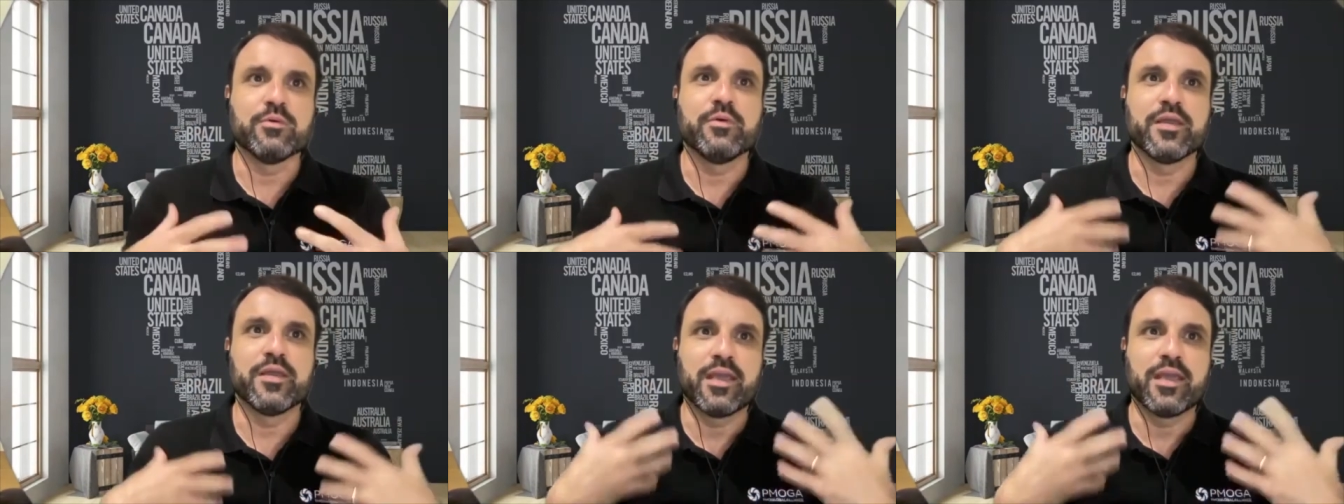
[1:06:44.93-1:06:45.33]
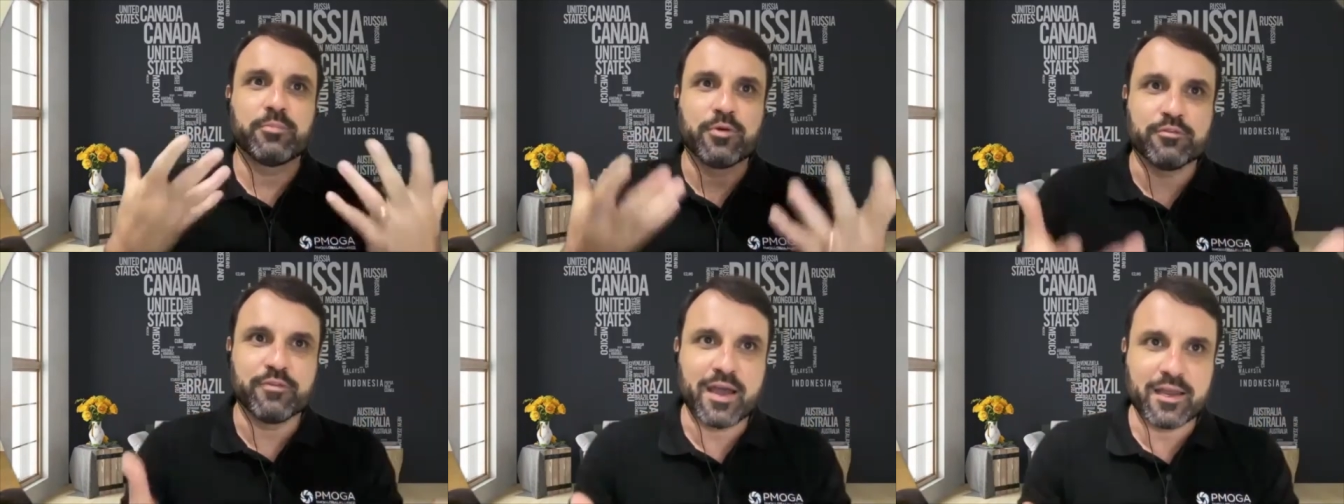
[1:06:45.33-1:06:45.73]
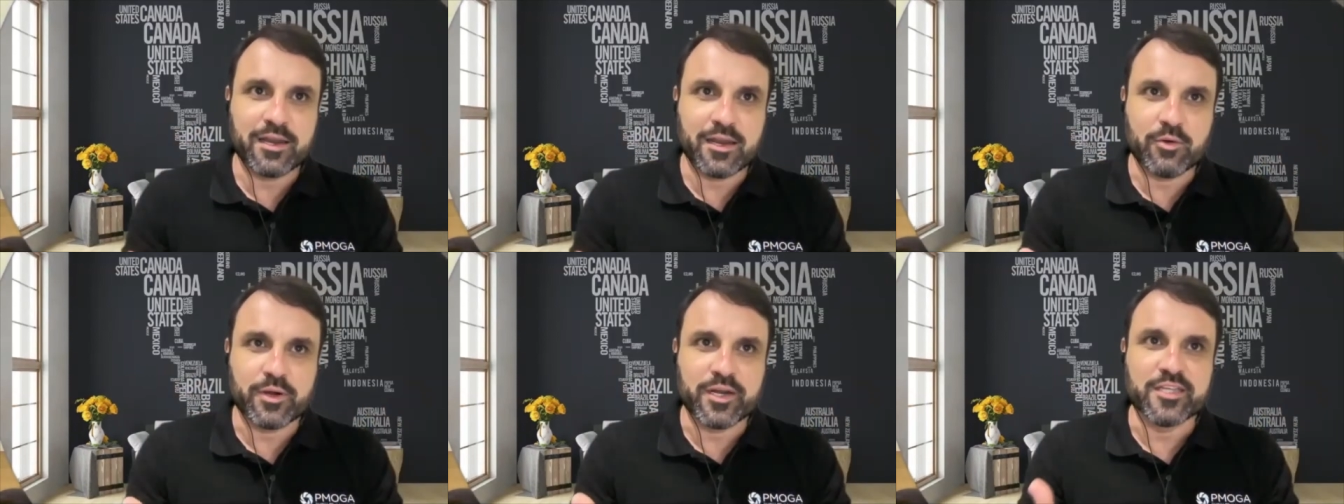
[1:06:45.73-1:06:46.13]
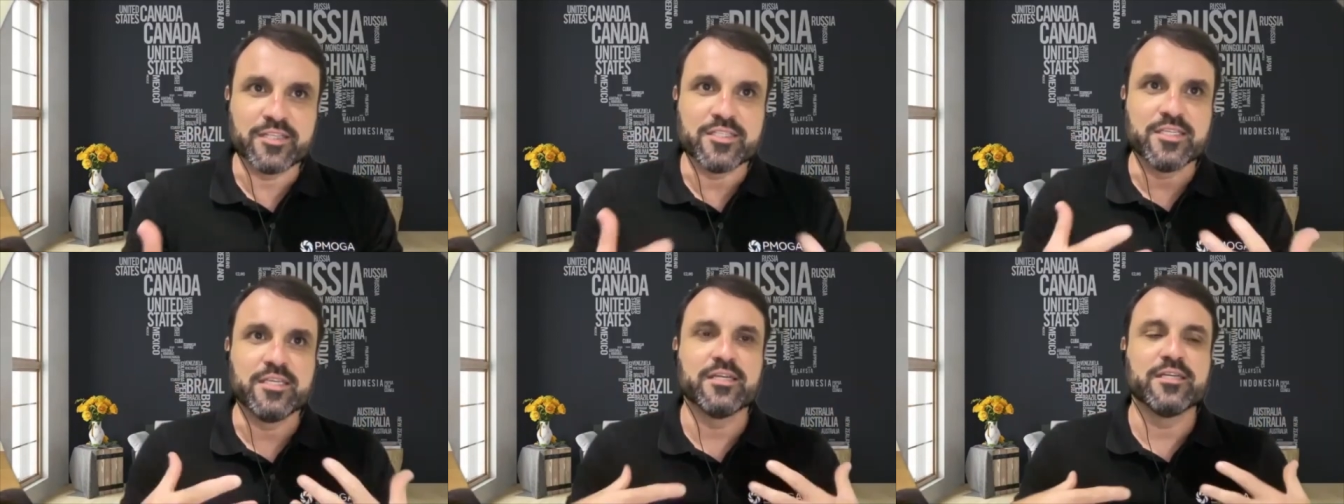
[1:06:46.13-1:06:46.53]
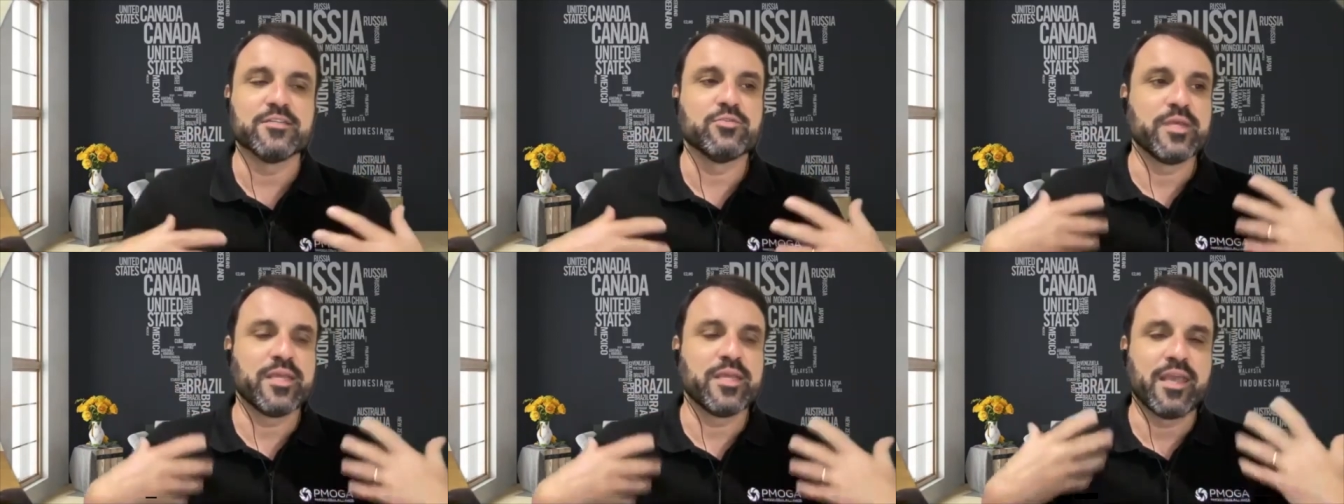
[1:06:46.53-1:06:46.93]
we can provide our ideas,
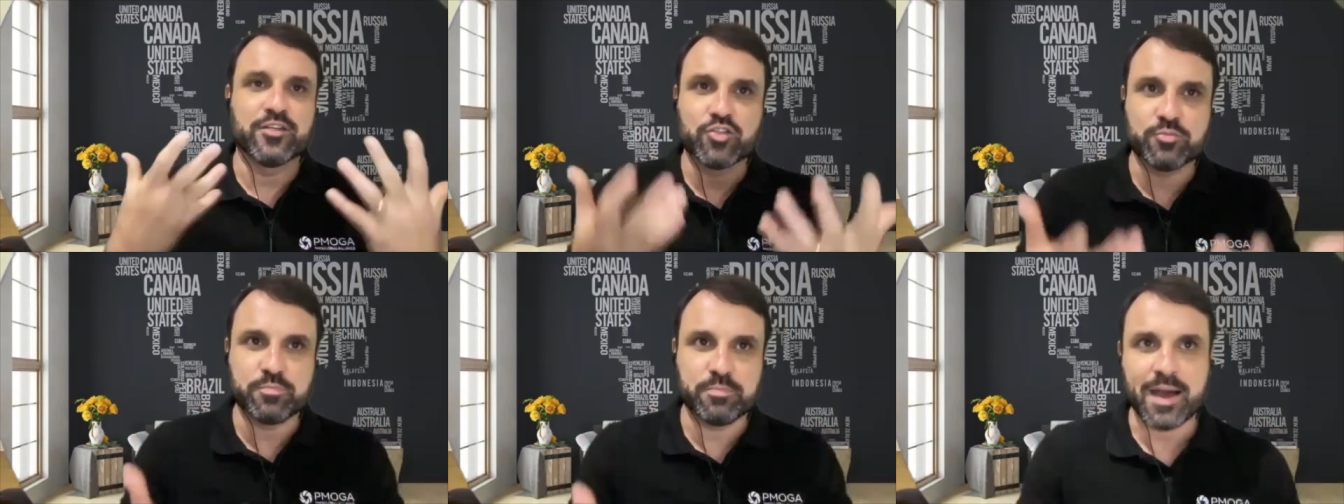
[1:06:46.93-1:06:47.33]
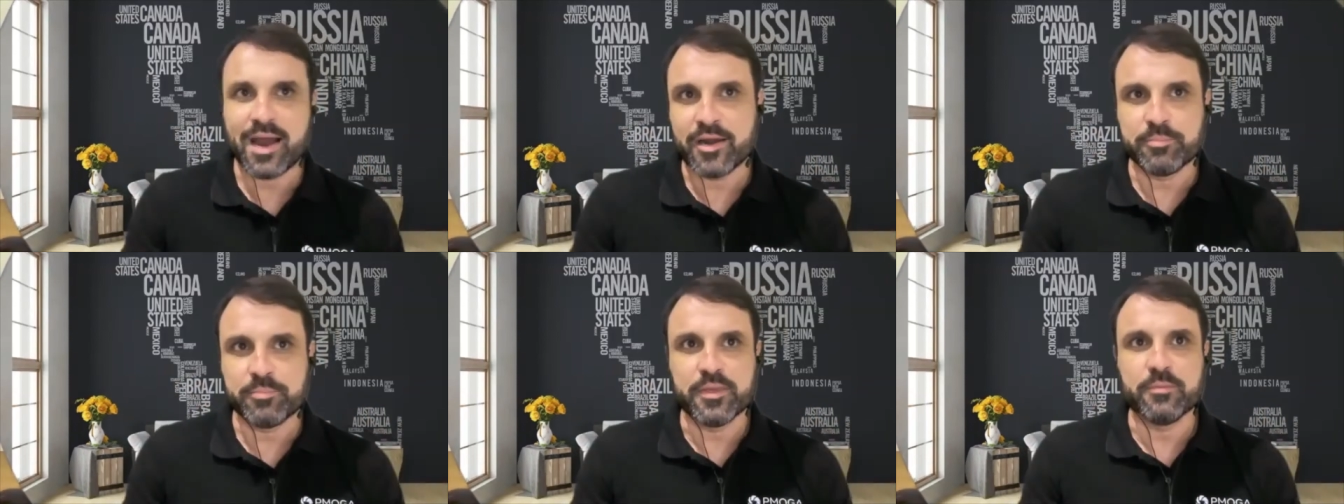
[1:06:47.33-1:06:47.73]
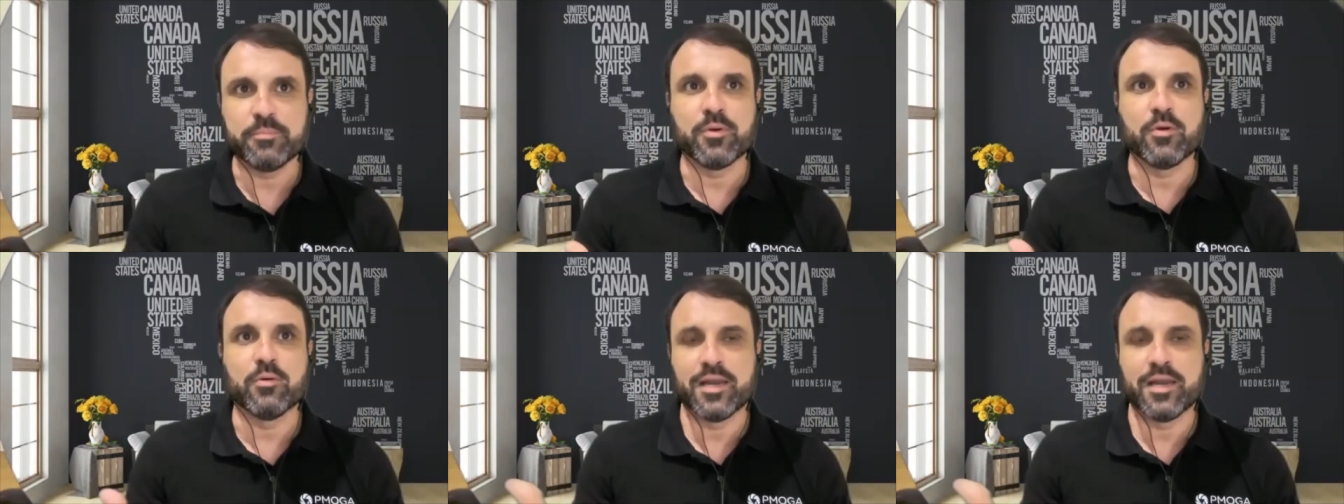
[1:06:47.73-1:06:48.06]
we can inspire people.